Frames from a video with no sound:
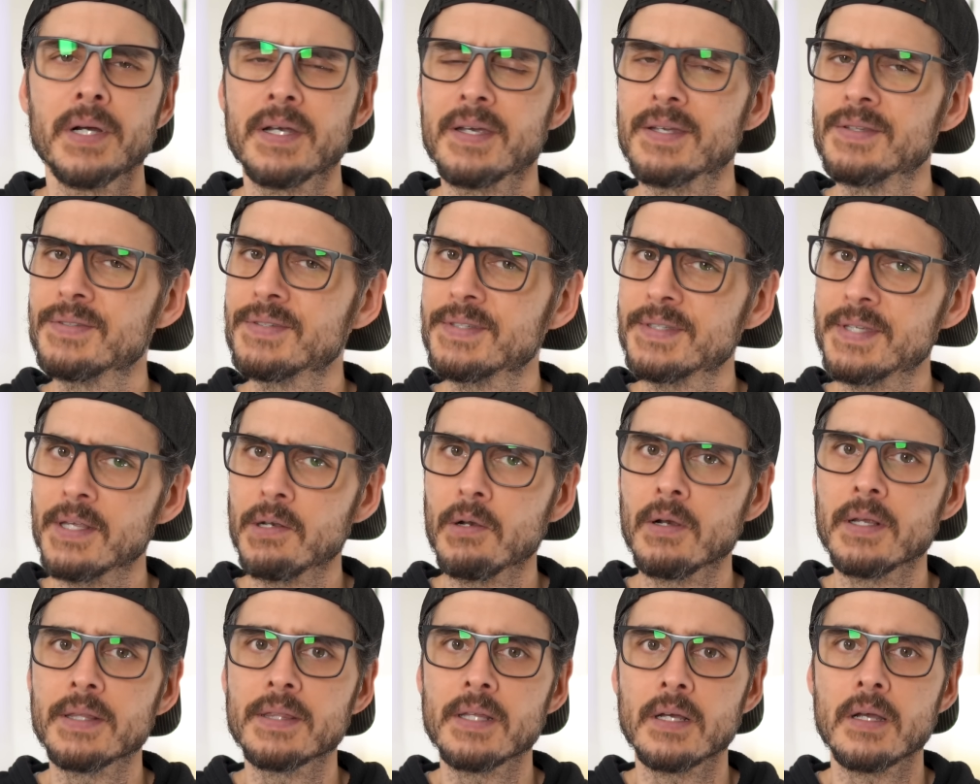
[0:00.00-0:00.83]
But
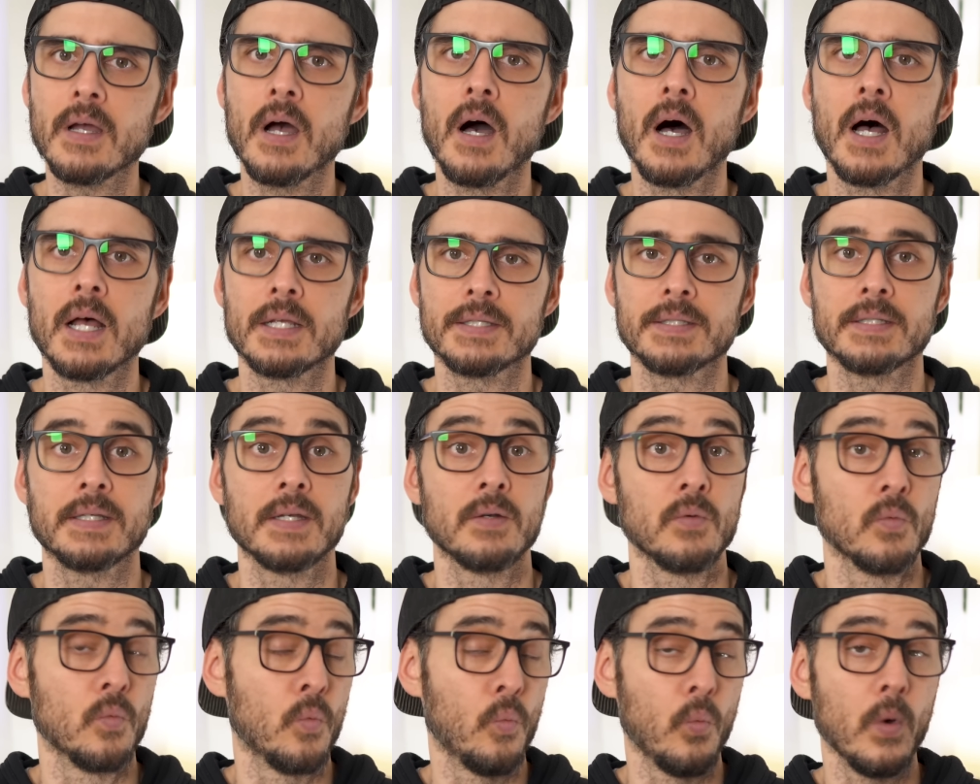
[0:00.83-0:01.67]
considering the cost
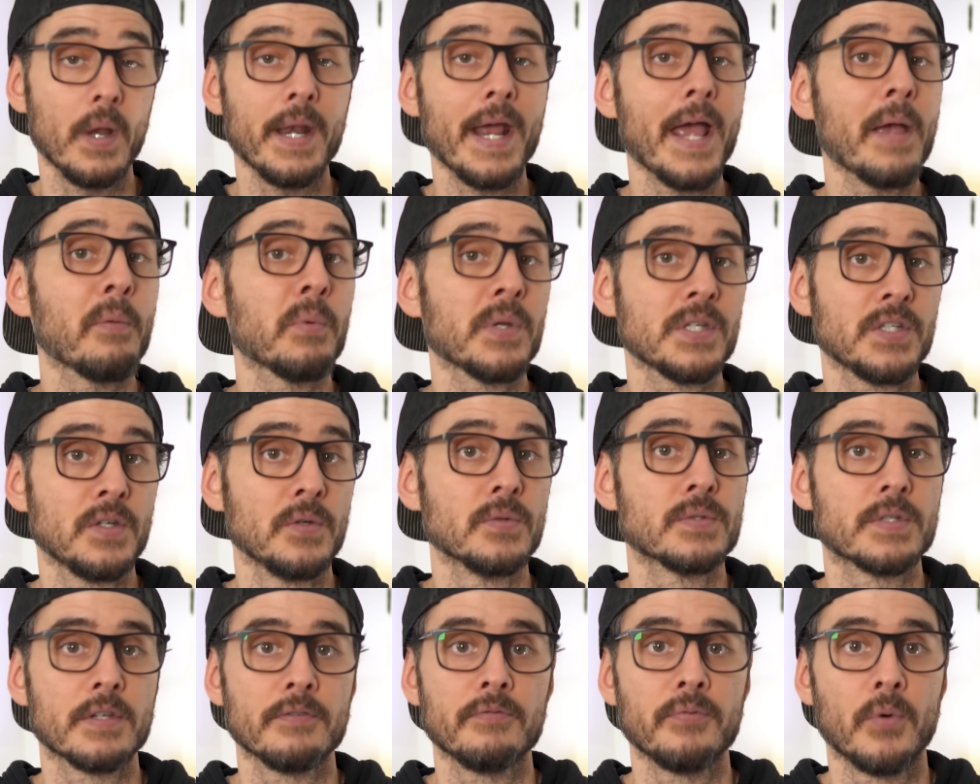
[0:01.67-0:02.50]
and what I would
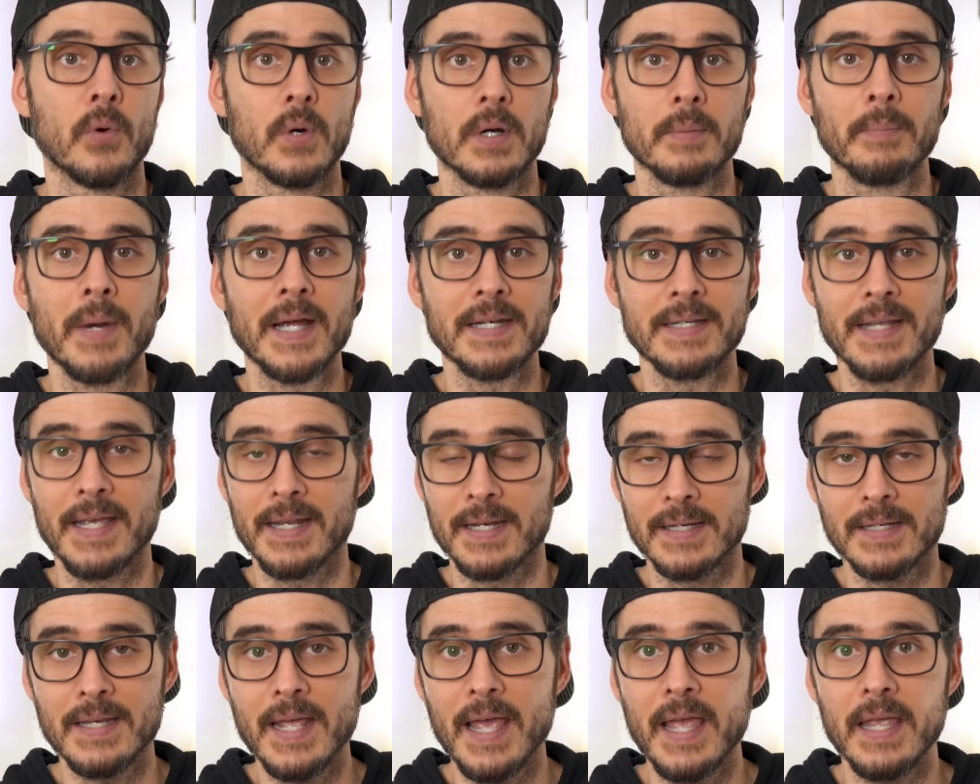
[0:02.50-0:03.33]
use it for in my day
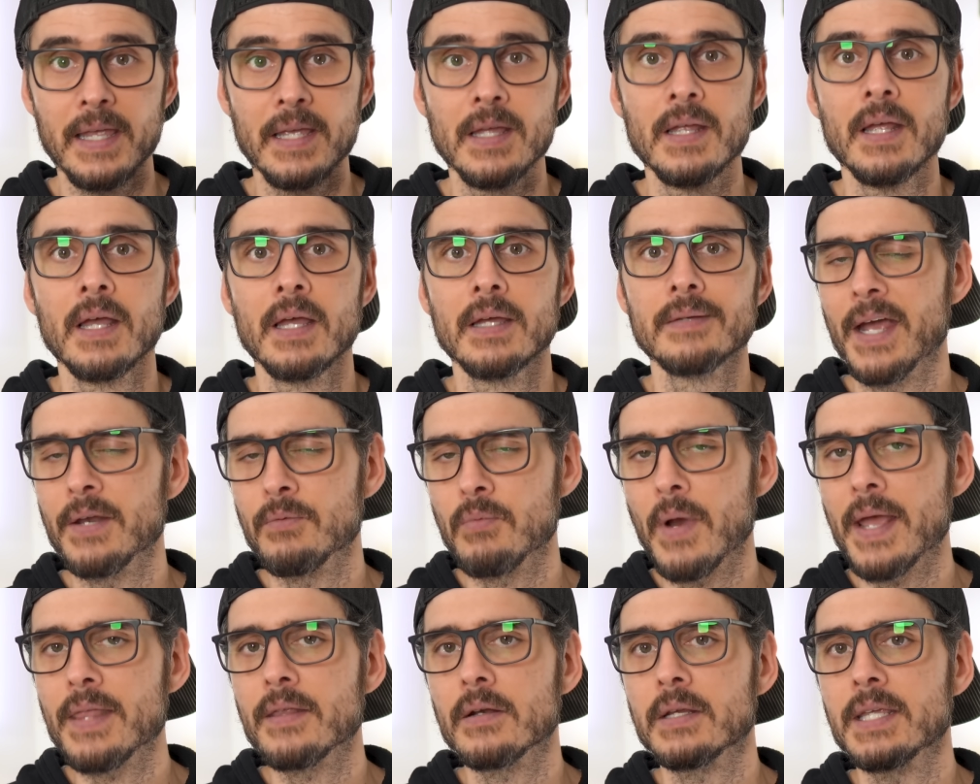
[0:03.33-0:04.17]
to day,
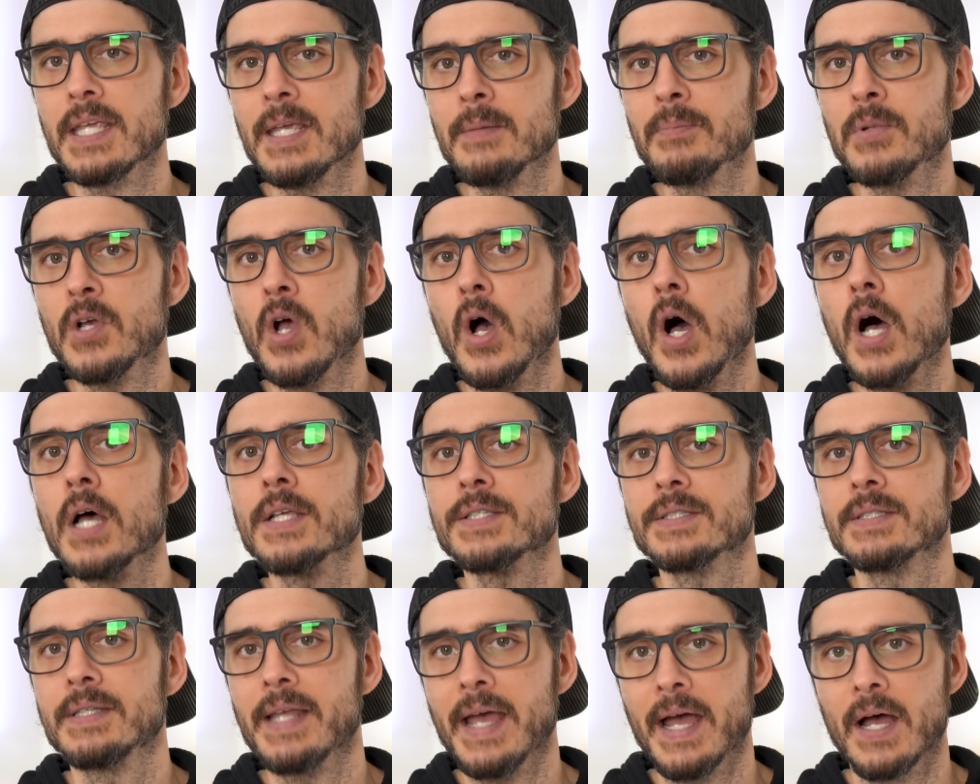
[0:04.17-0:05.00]
I'd rather keep
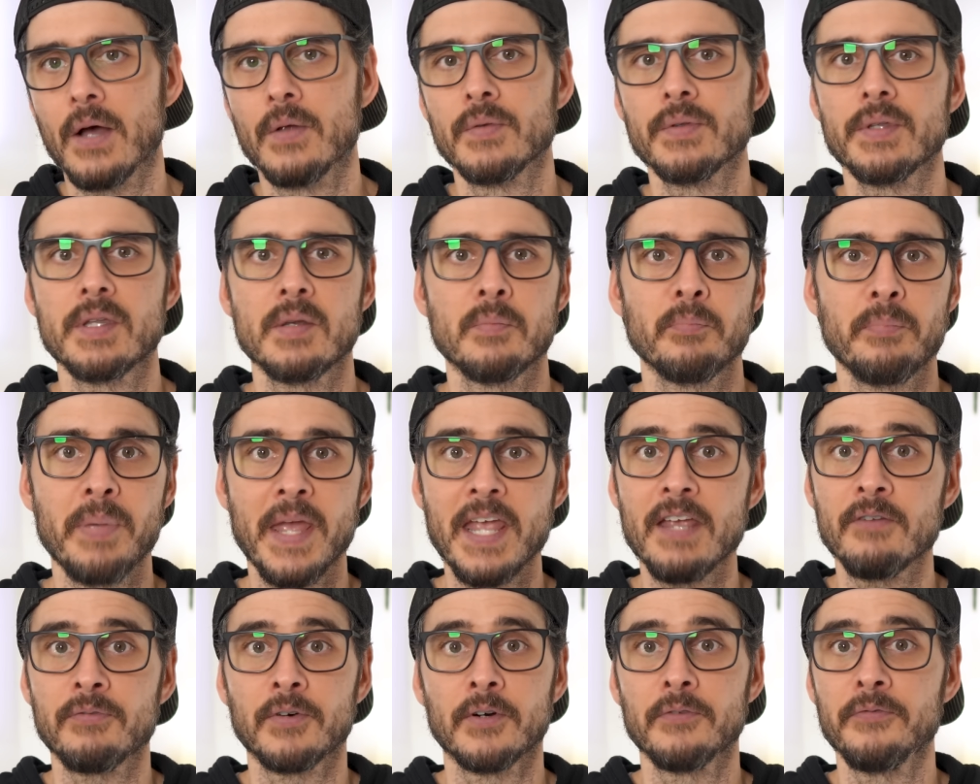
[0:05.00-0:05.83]
costs down than
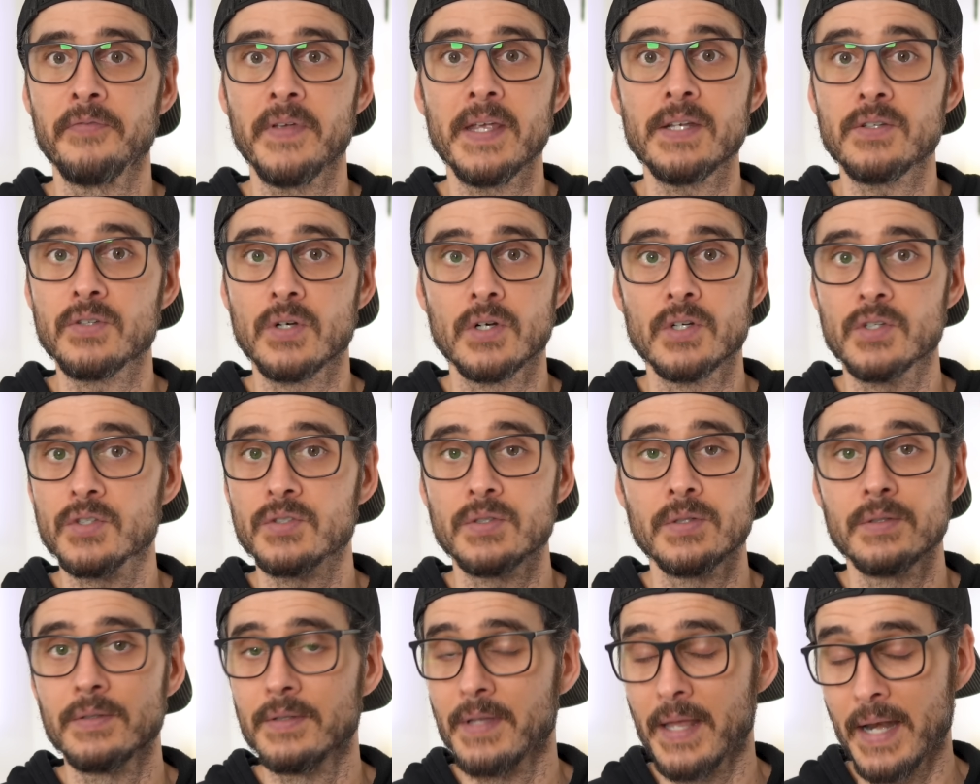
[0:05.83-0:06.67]
pay for
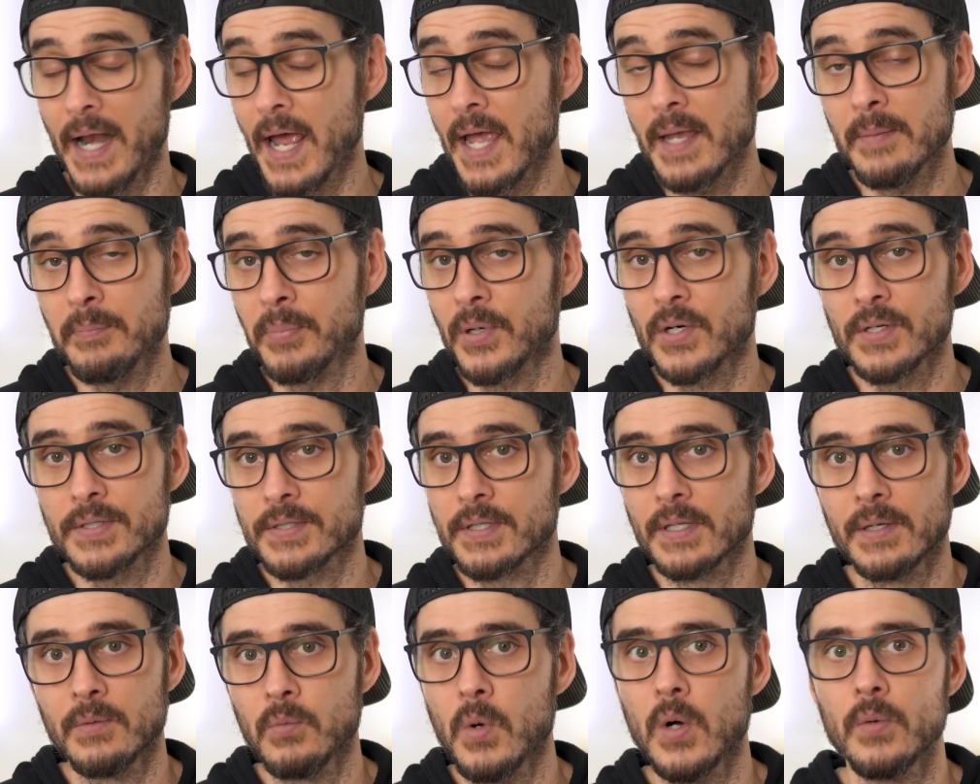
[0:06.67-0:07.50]
features that I
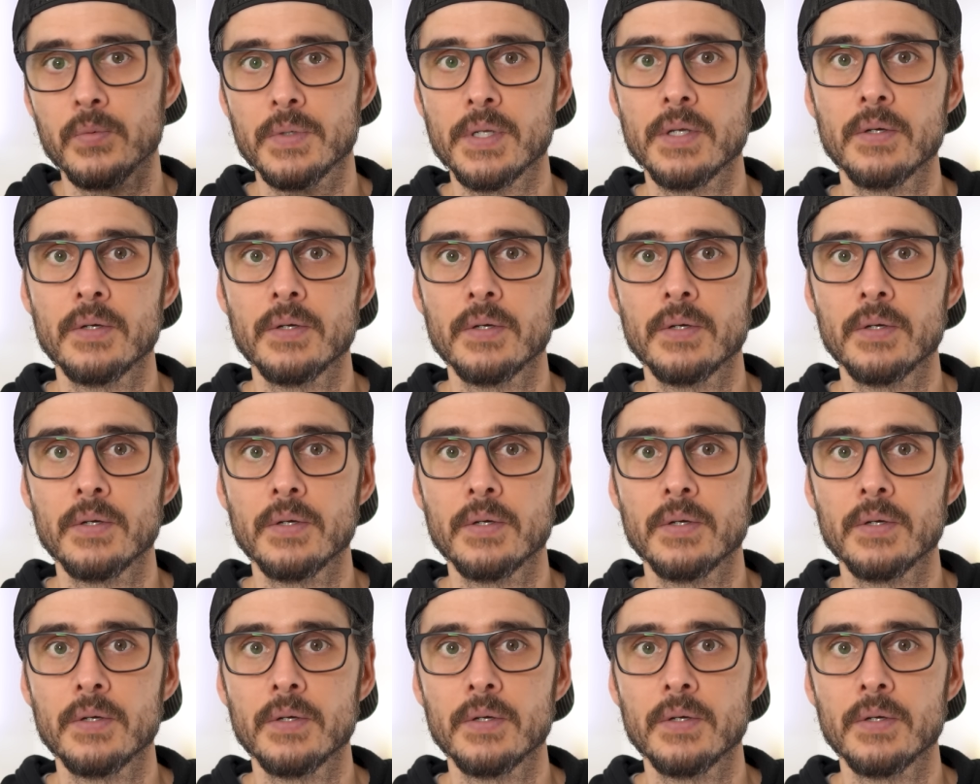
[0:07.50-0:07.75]
personally won't